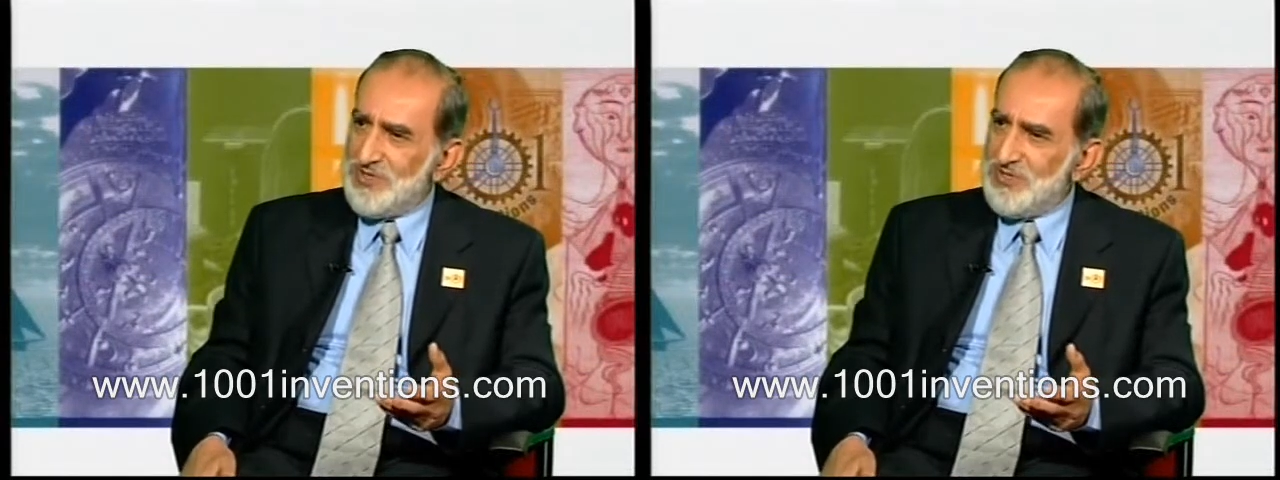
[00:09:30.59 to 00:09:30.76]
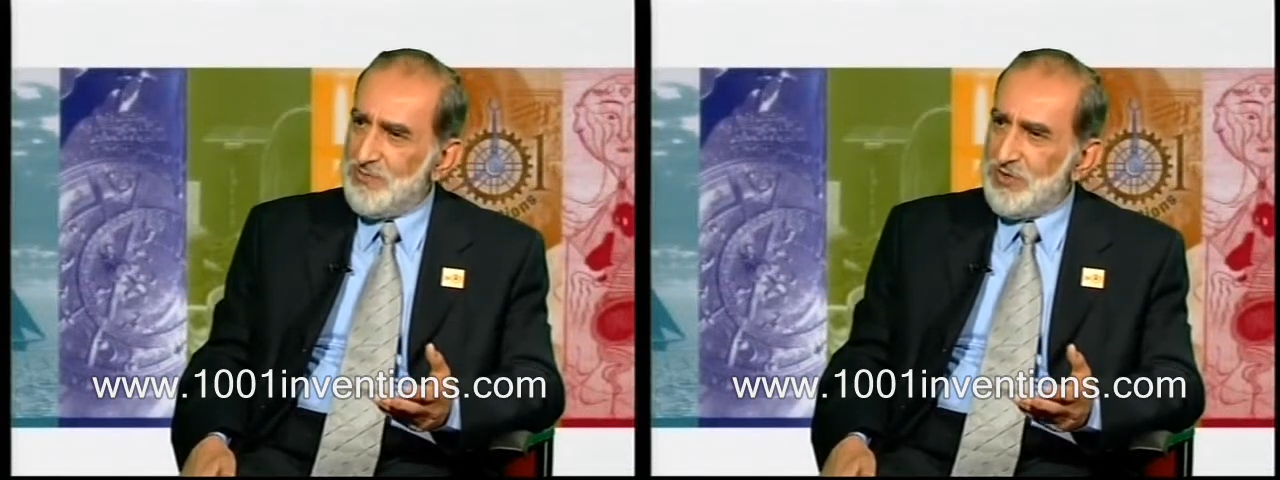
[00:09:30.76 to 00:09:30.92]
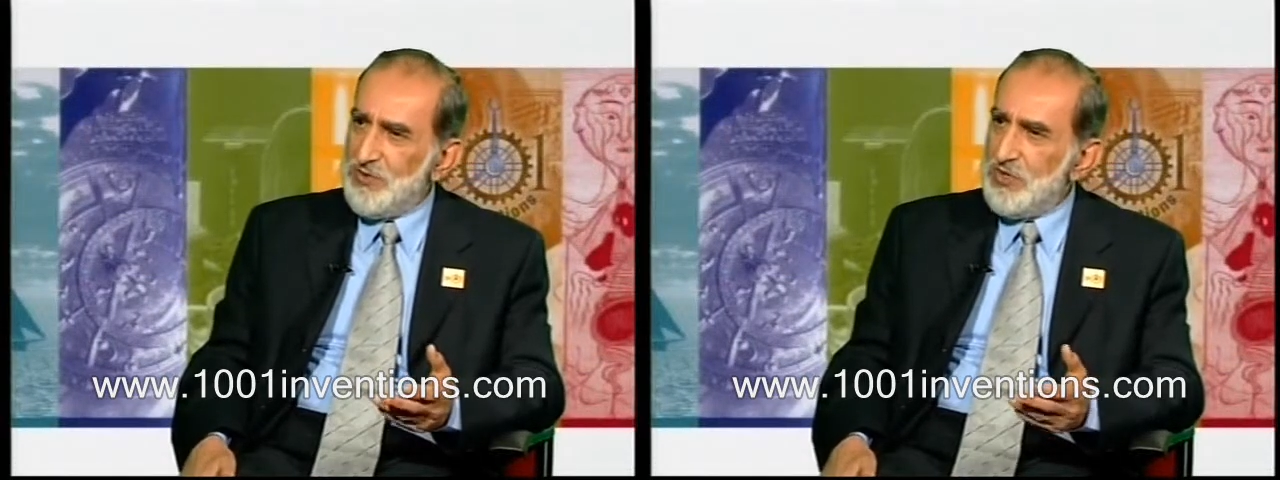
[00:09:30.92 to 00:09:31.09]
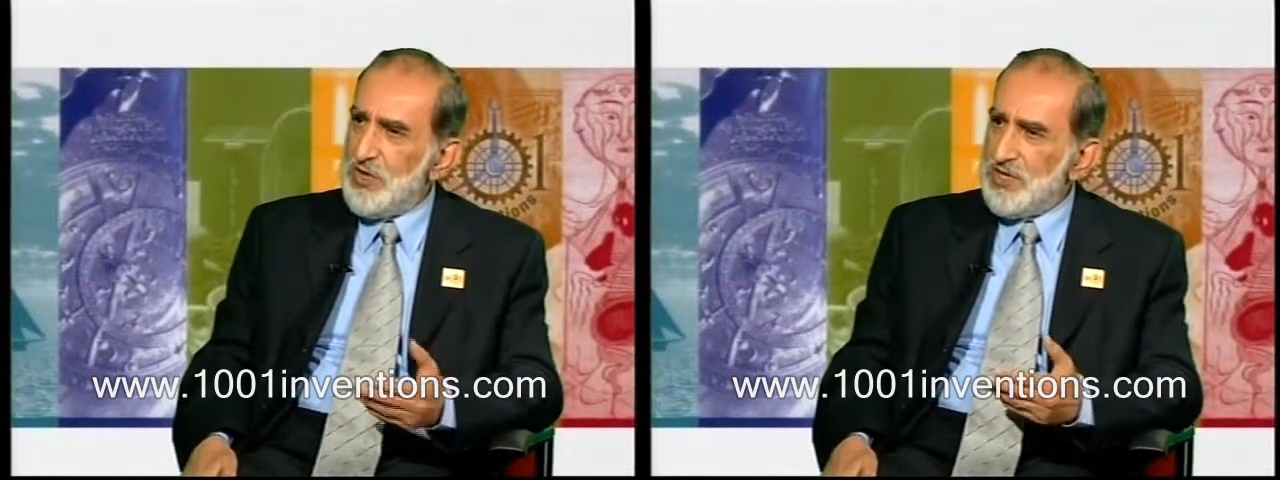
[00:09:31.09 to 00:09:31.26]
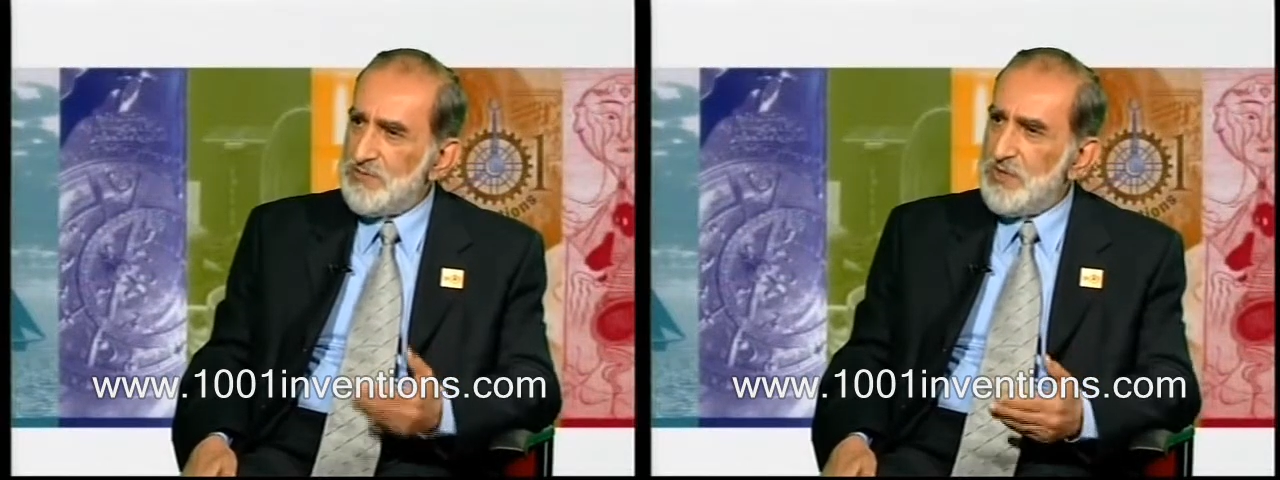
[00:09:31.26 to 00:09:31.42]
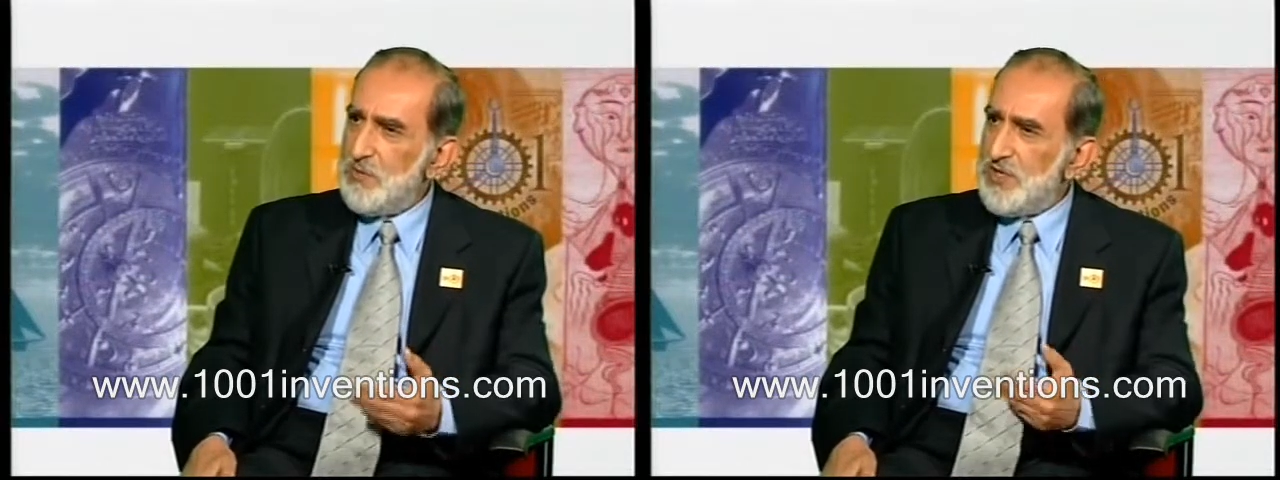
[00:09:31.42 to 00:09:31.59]
system and you
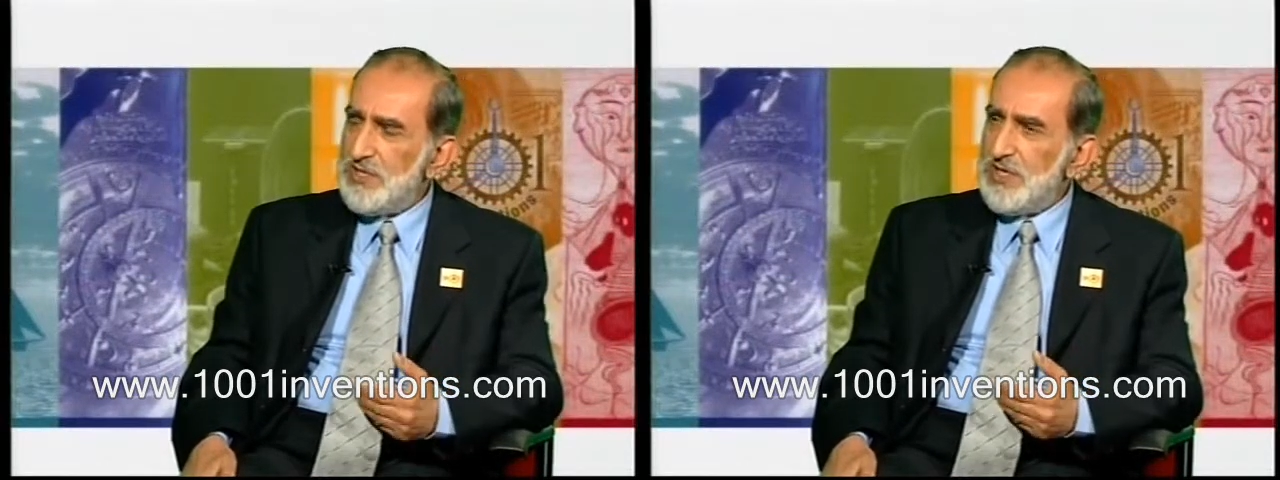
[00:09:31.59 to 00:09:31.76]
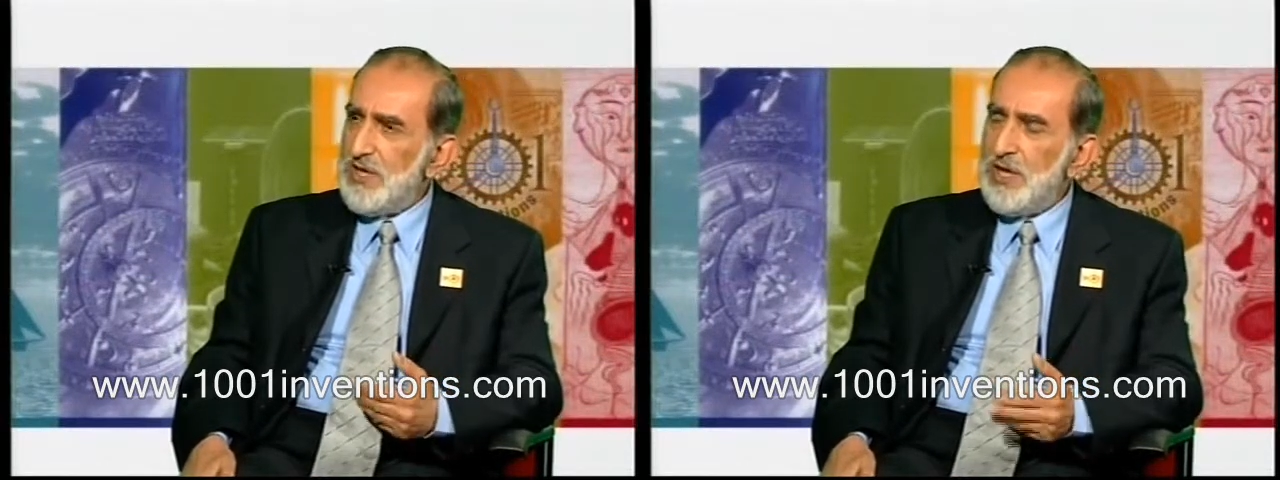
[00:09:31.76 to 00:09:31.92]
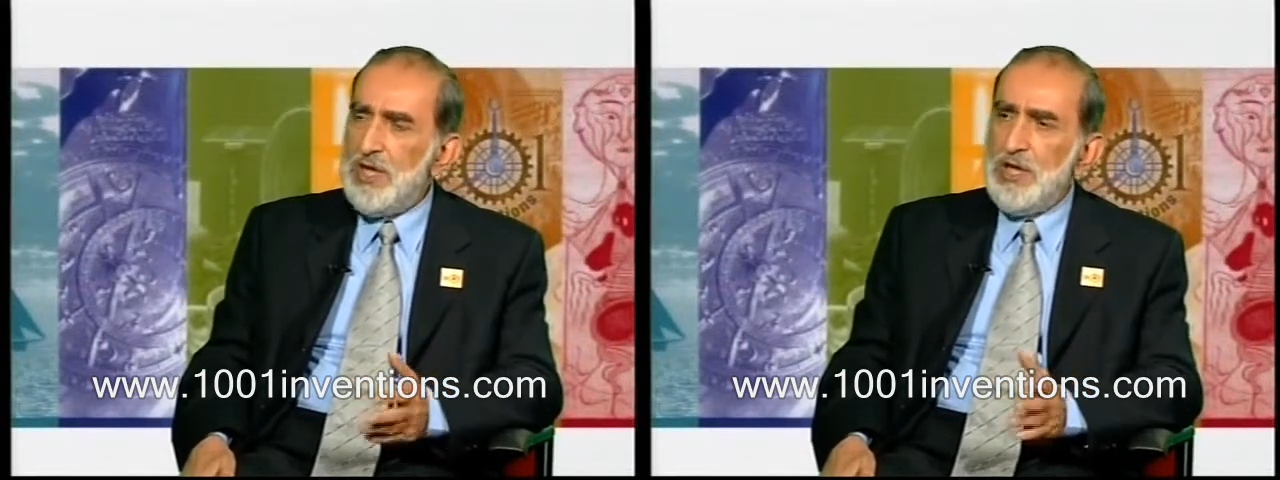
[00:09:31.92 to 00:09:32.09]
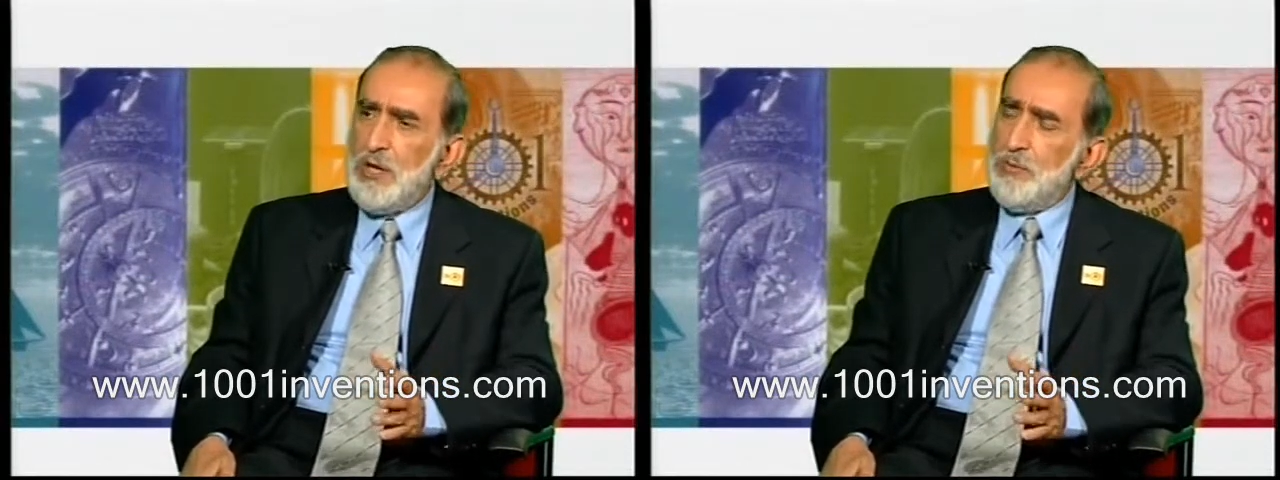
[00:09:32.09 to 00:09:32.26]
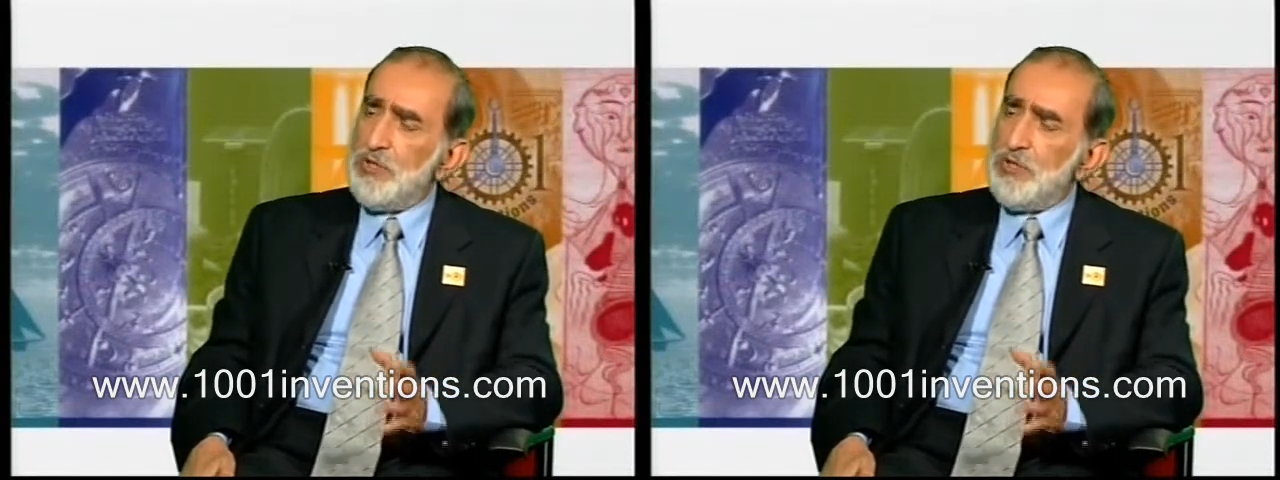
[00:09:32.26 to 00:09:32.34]
asked me about zakah.